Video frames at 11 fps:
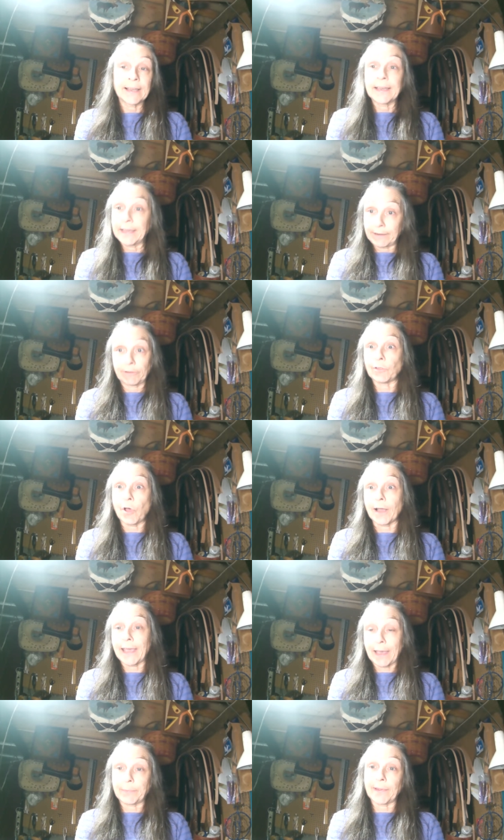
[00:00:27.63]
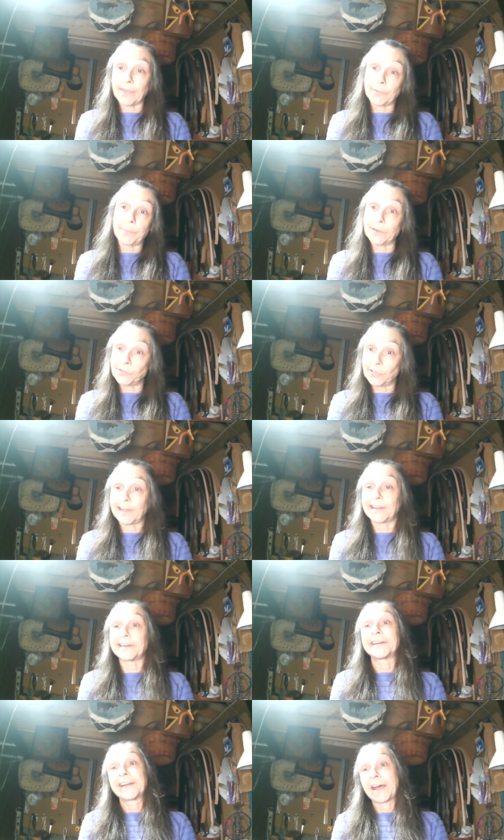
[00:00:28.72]
here at Log Cabin Leather by
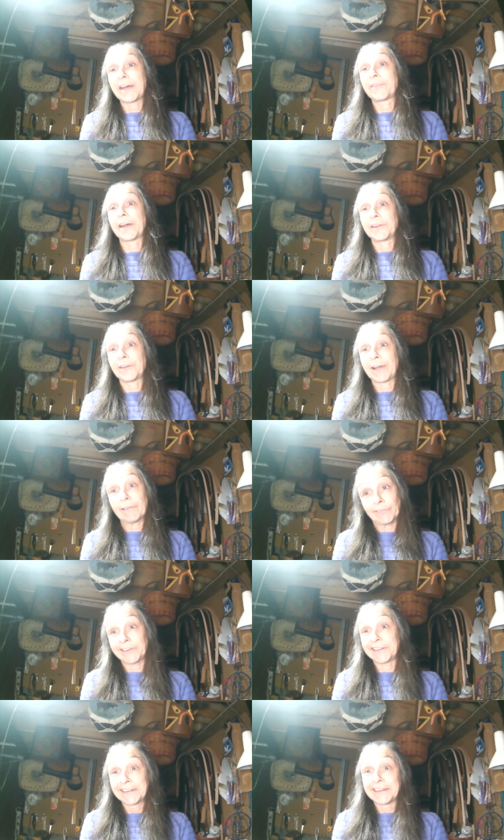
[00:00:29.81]
Jan, I've got you covered.